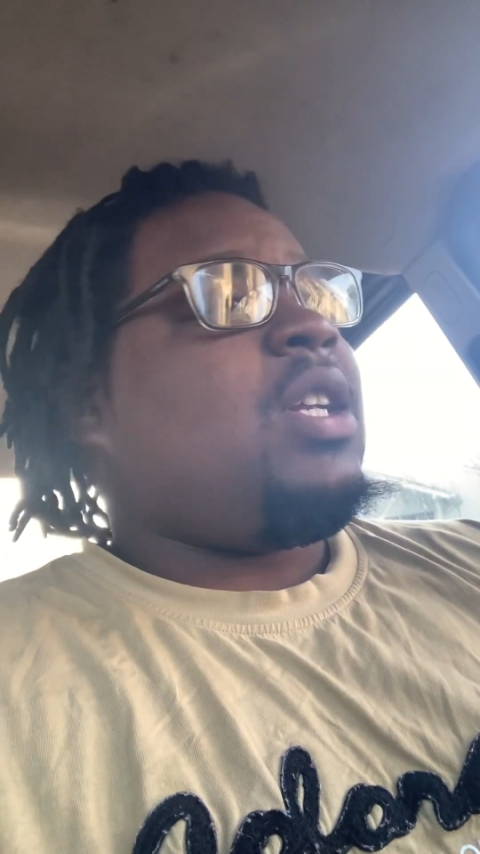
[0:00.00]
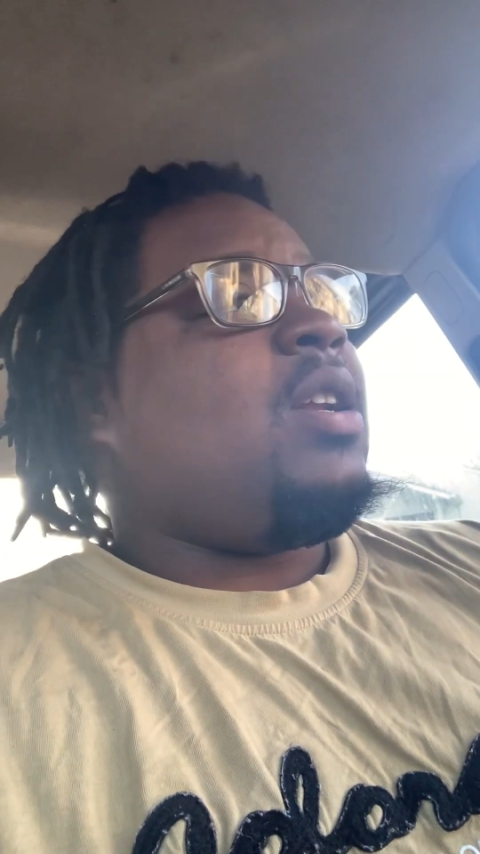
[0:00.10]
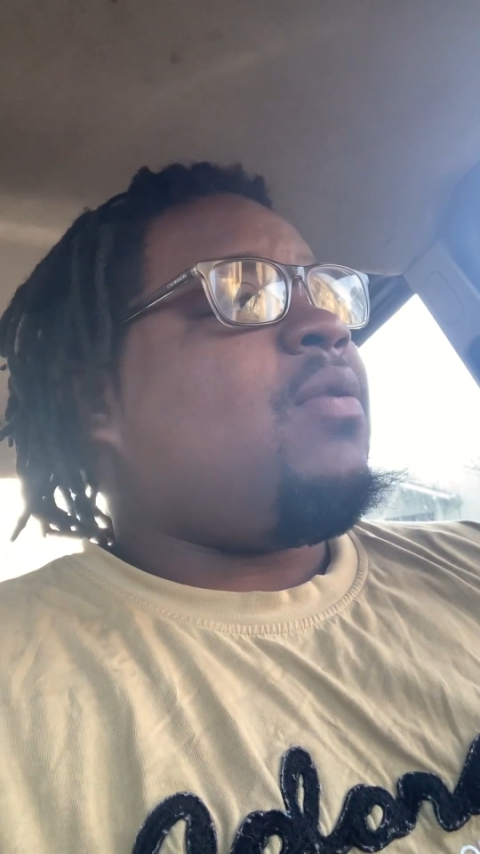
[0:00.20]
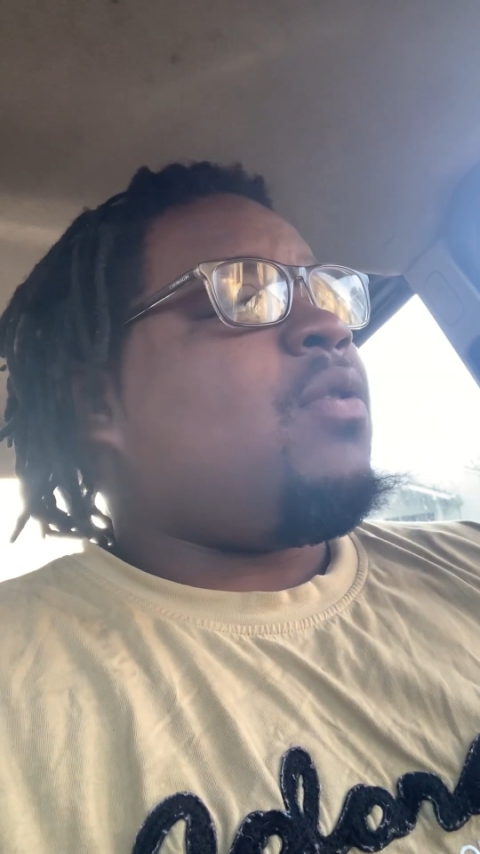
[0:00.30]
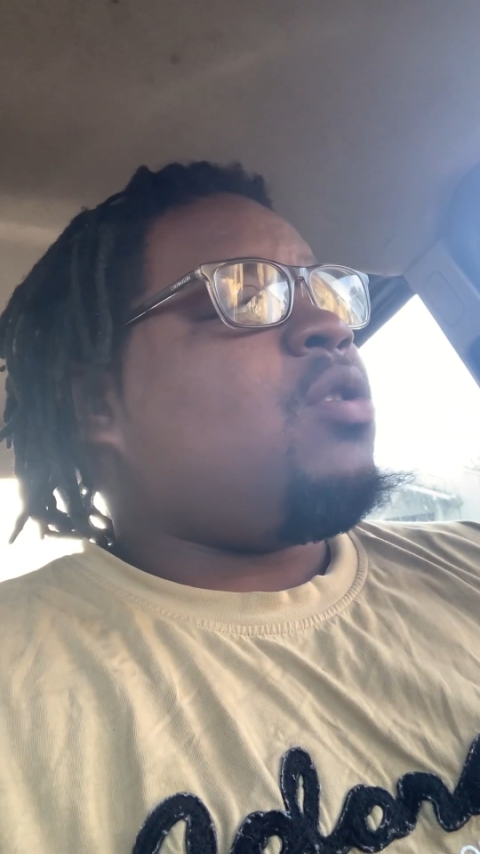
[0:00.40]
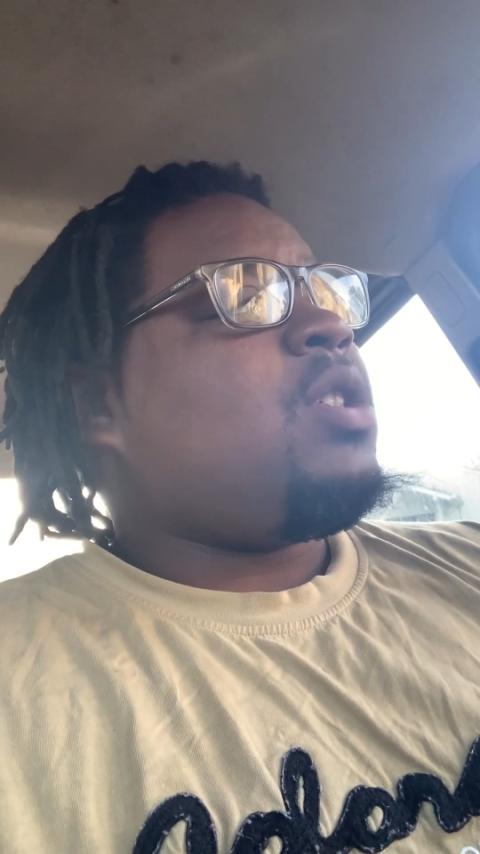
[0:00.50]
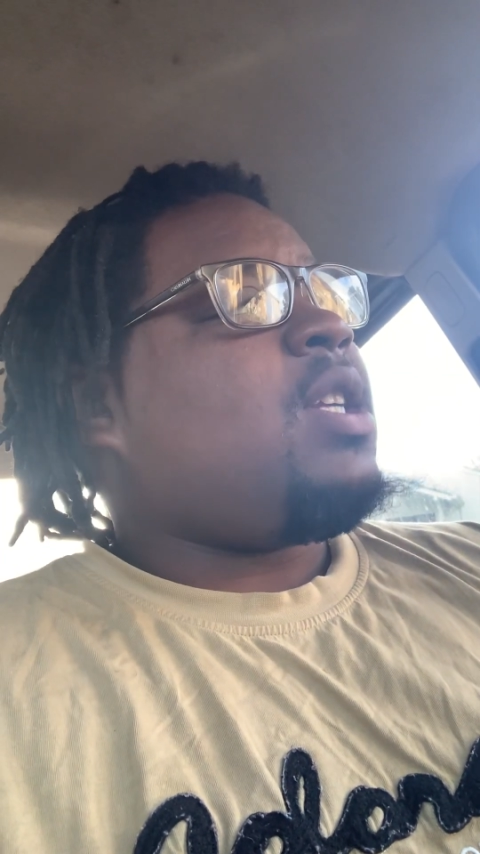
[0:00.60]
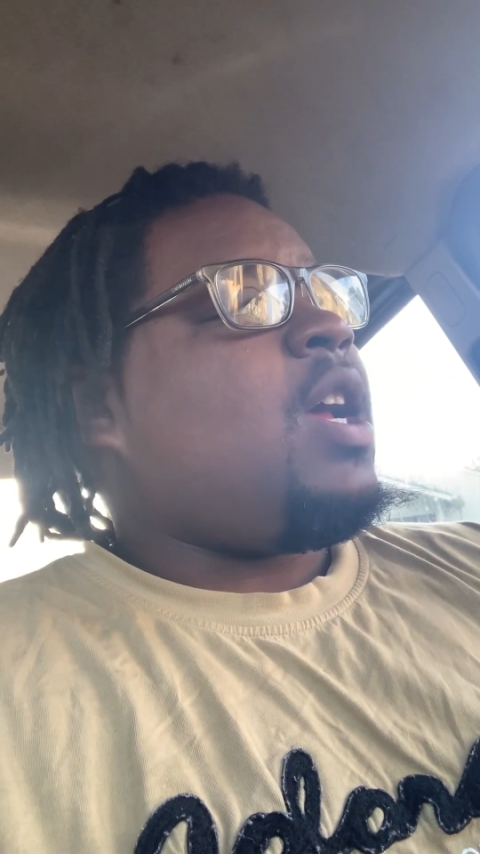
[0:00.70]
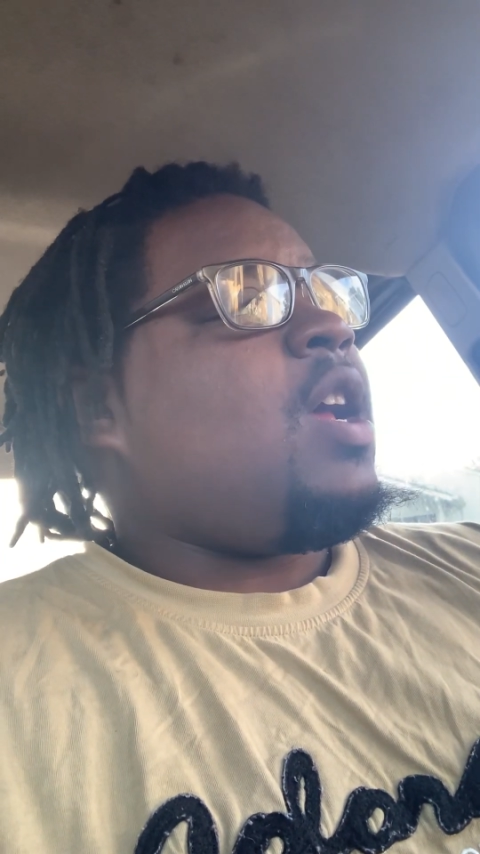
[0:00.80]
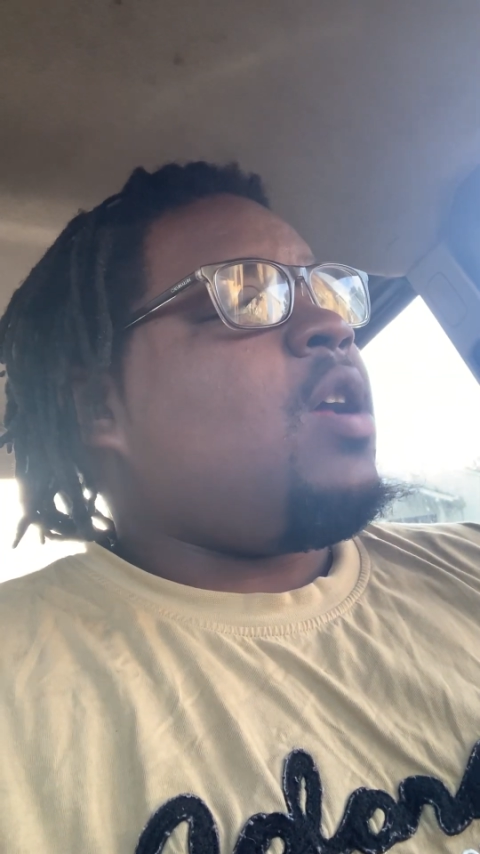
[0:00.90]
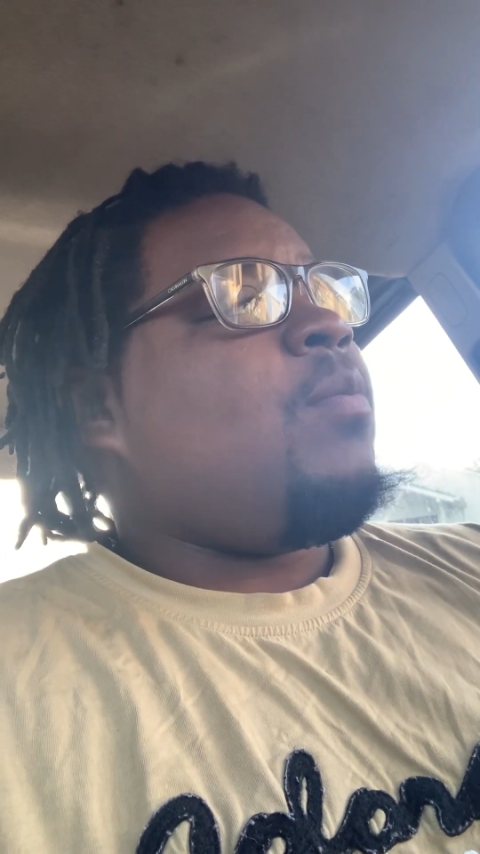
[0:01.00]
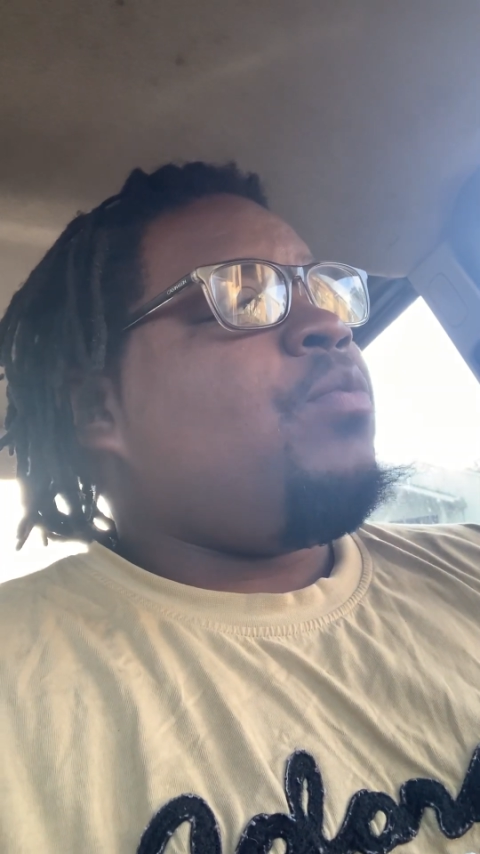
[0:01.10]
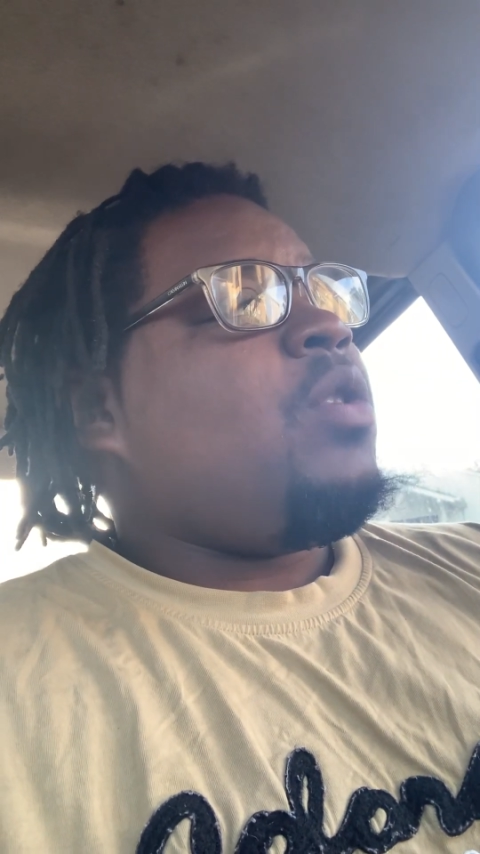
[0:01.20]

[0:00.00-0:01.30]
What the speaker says: The first time